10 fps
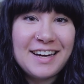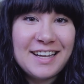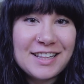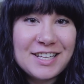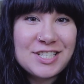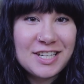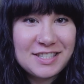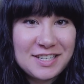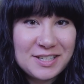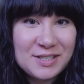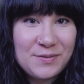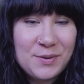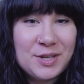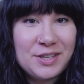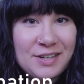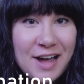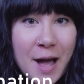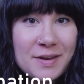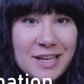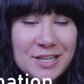In English, it stands for the
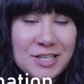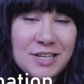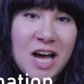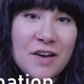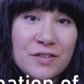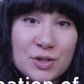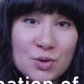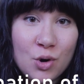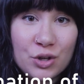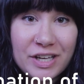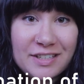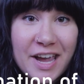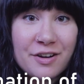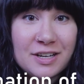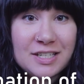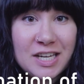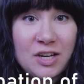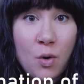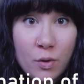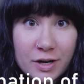denomination of controlled and
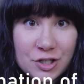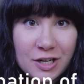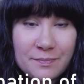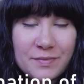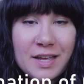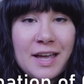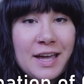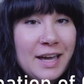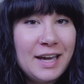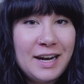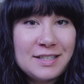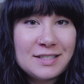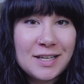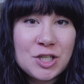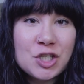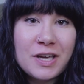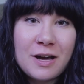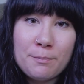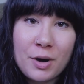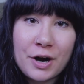guaranteed origin. And it's essentially
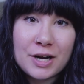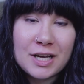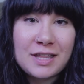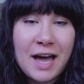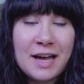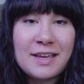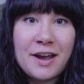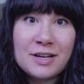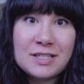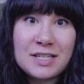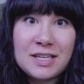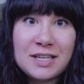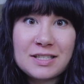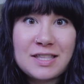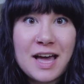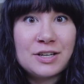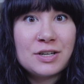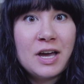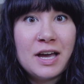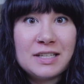a mark that guarantees that
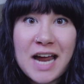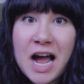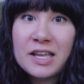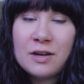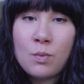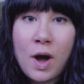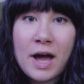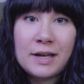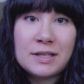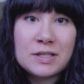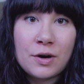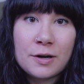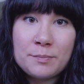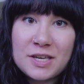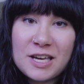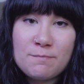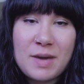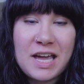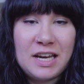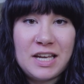Italian wines are being
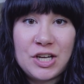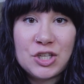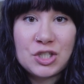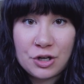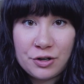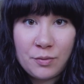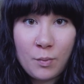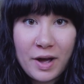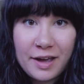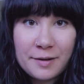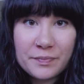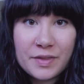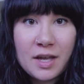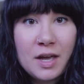made in a certain way.